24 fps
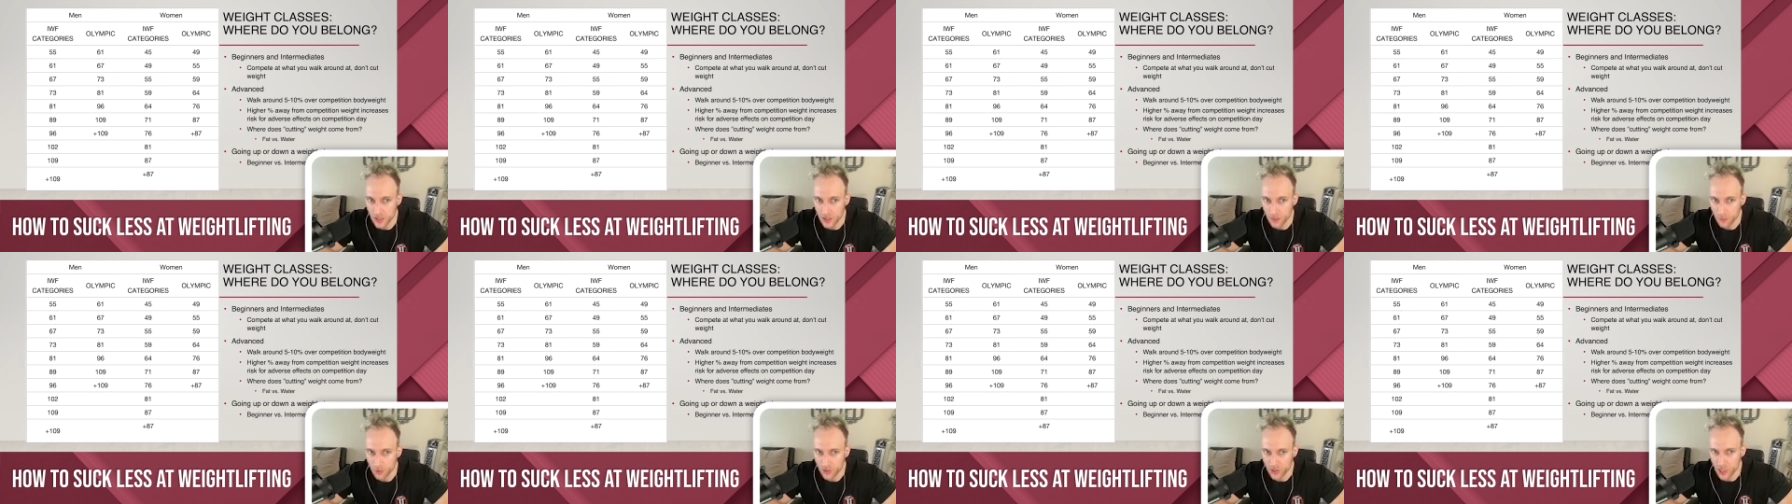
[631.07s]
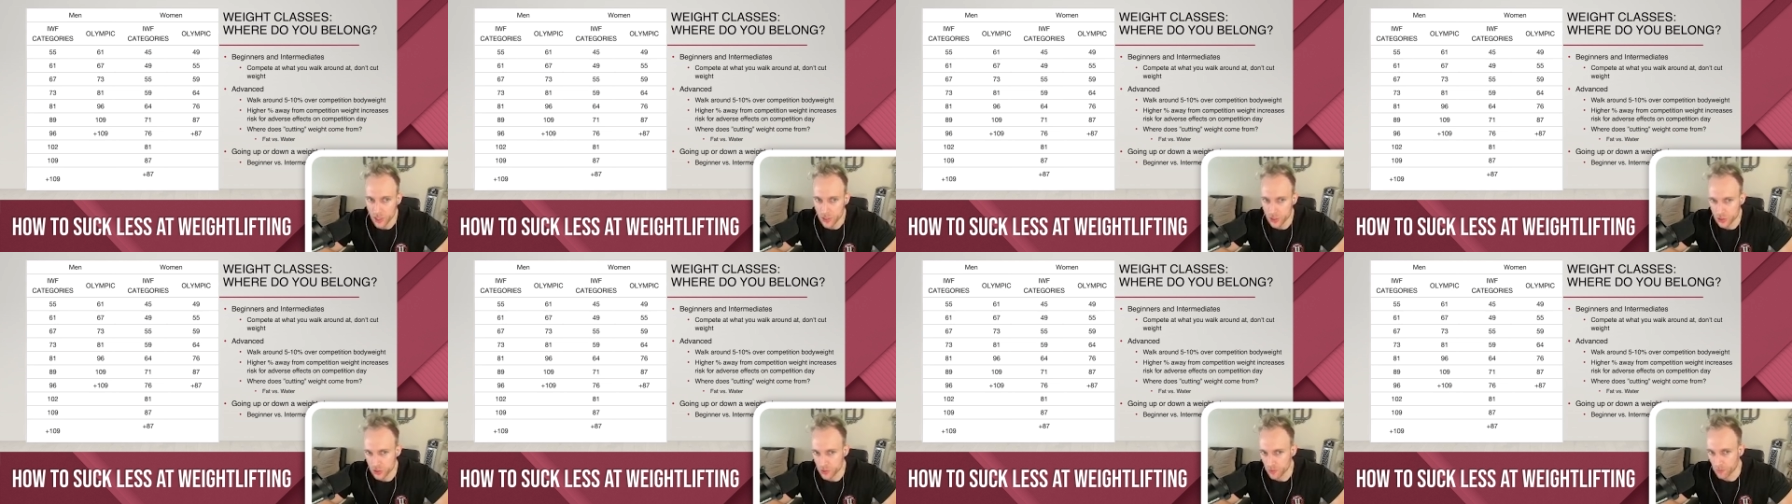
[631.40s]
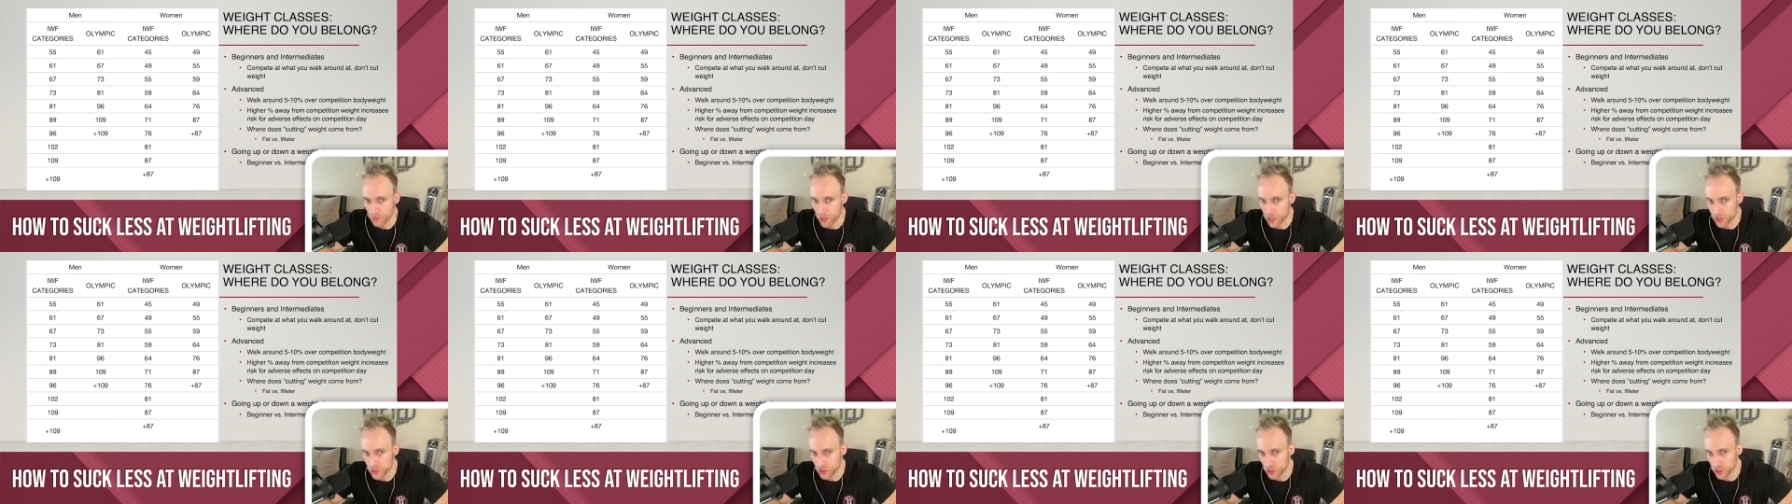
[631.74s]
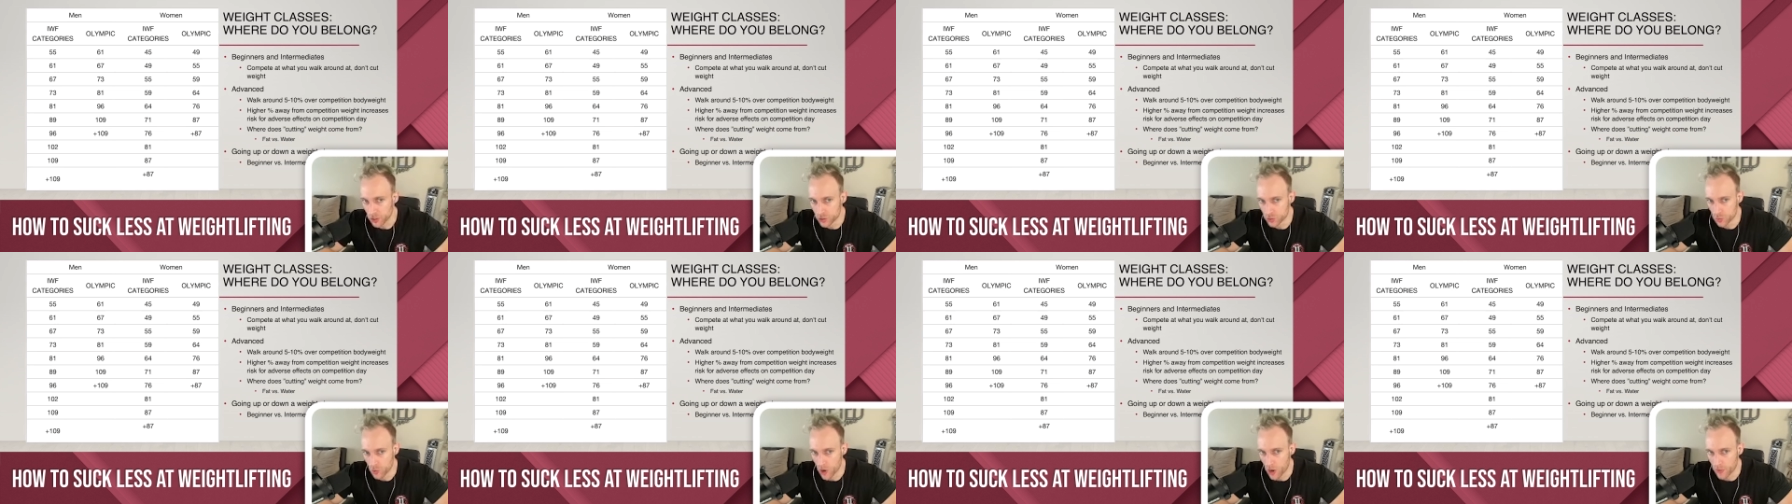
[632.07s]
But that doesn't make
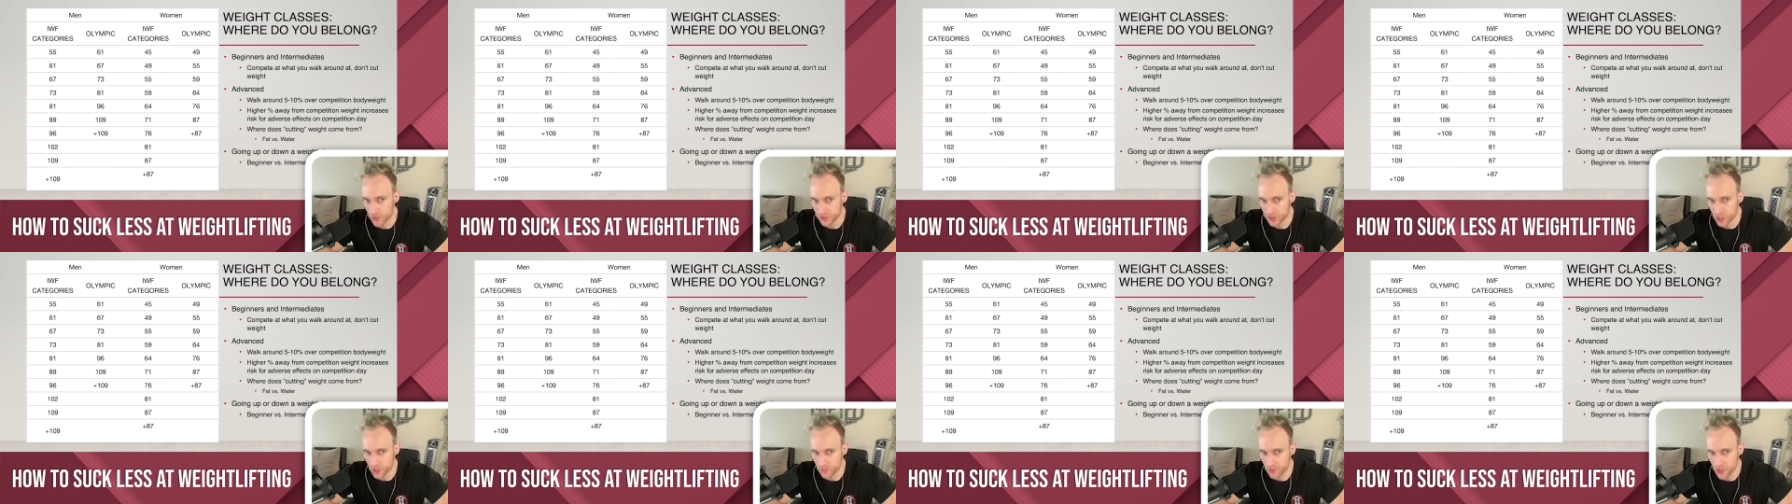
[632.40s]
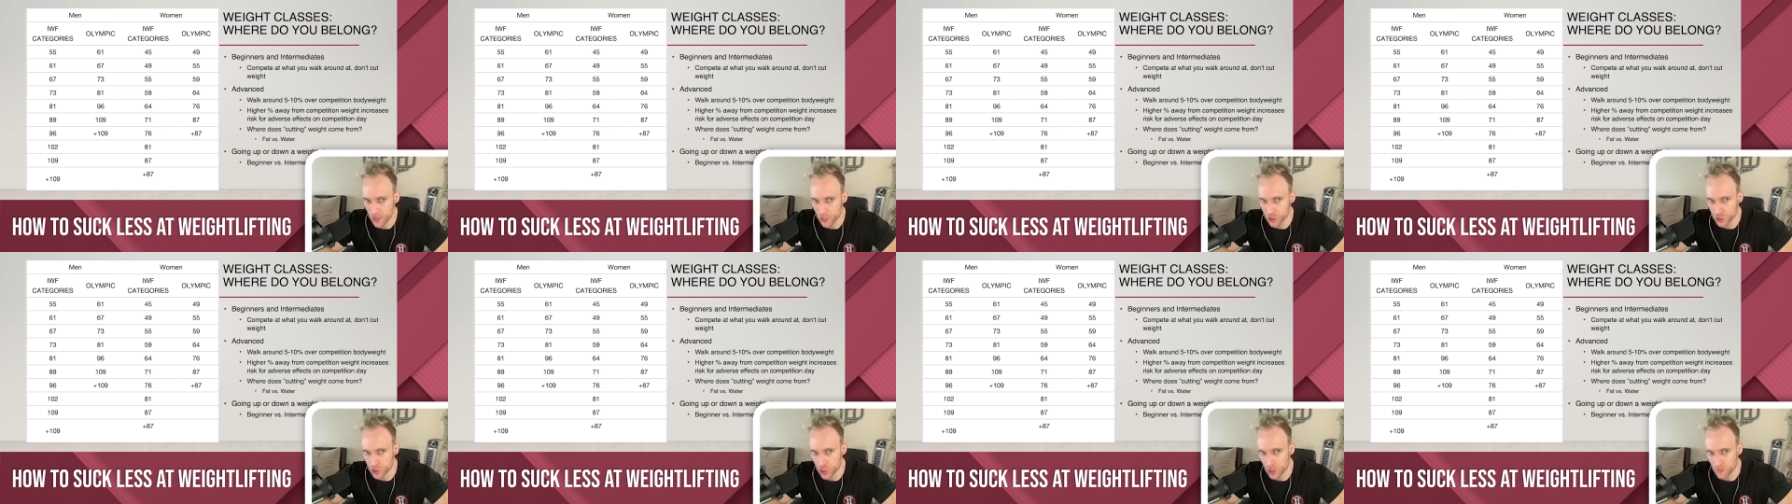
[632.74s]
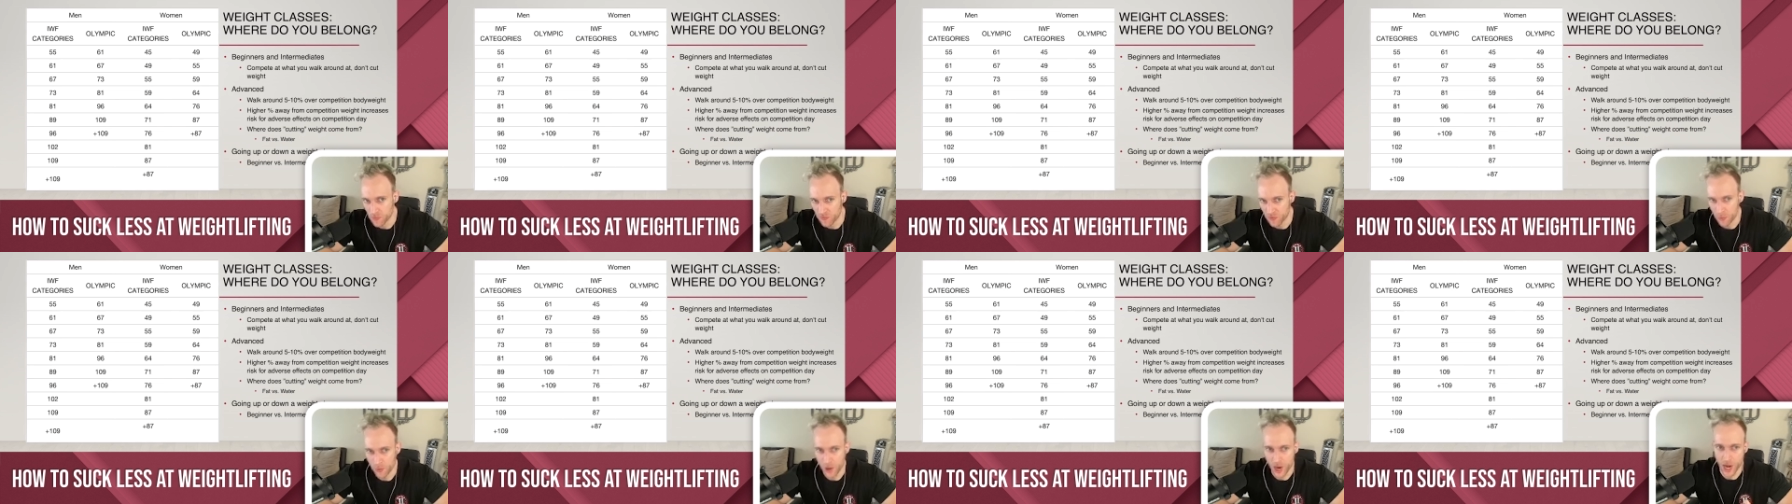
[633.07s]
sense. Why would there be a jump from